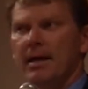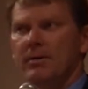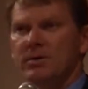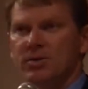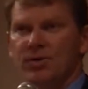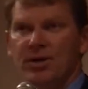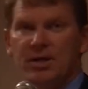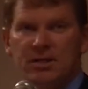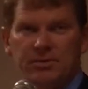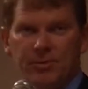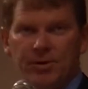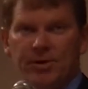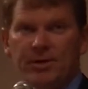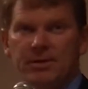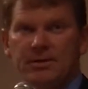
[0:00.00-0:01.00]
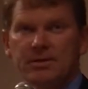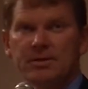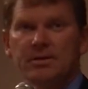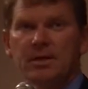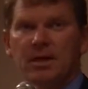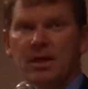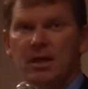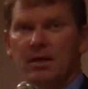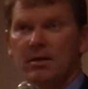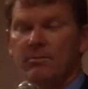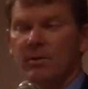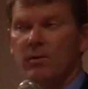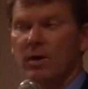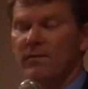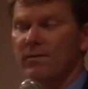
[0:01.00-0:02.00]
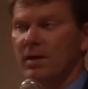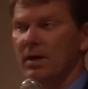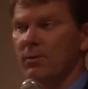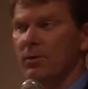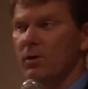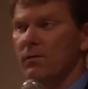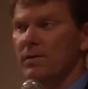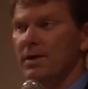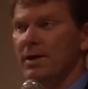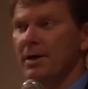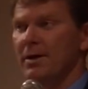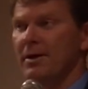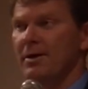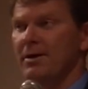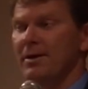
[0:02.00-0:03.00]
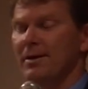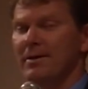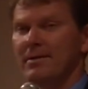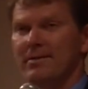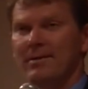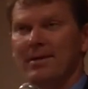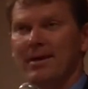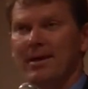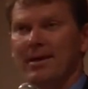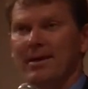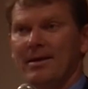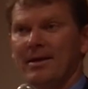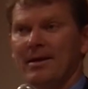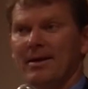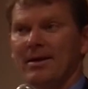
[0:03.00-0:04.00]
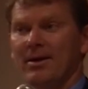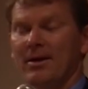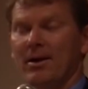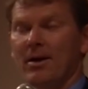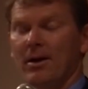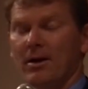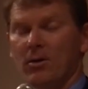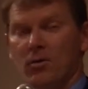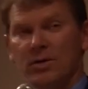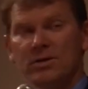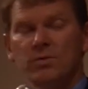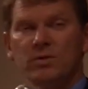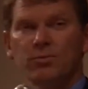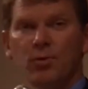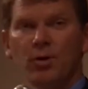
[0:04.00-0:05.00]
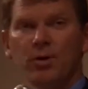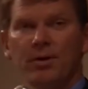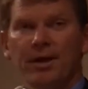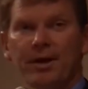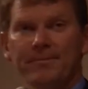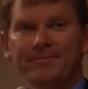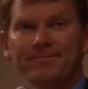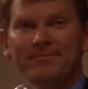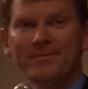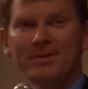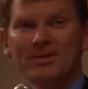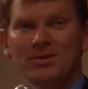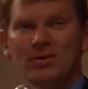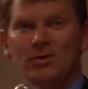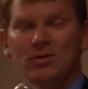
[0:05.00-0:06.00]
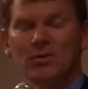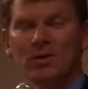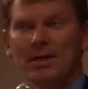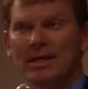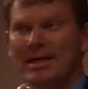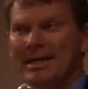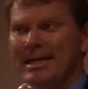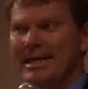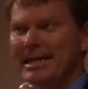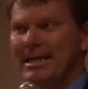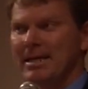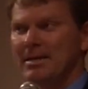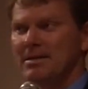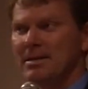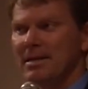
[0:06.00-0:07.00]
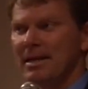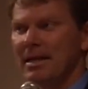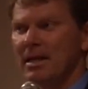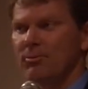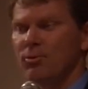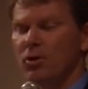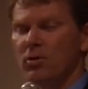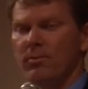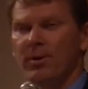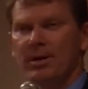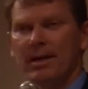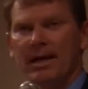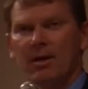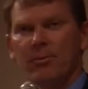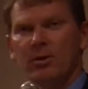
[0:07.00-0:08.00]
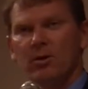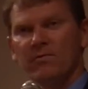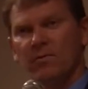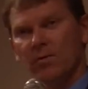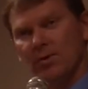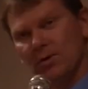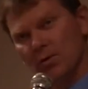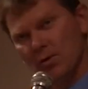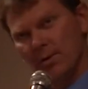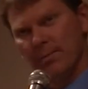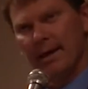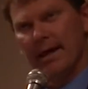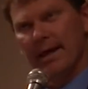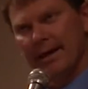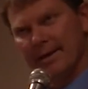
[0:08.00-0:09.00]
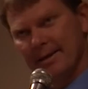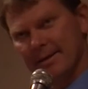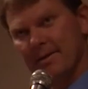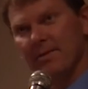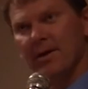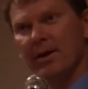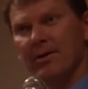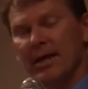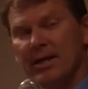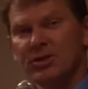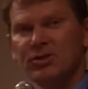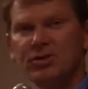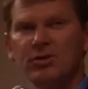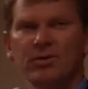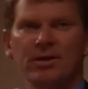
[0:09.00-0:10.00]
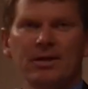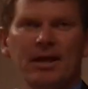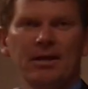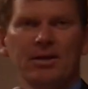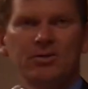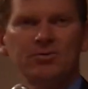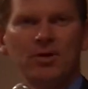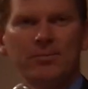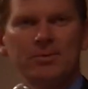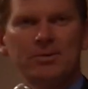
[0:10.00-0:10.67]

It was a great experience. My wife and I were over there, and our oldest was born there. So he's in the Gaelic program right now, and we look forward to going back there next year on the Gaelic trip.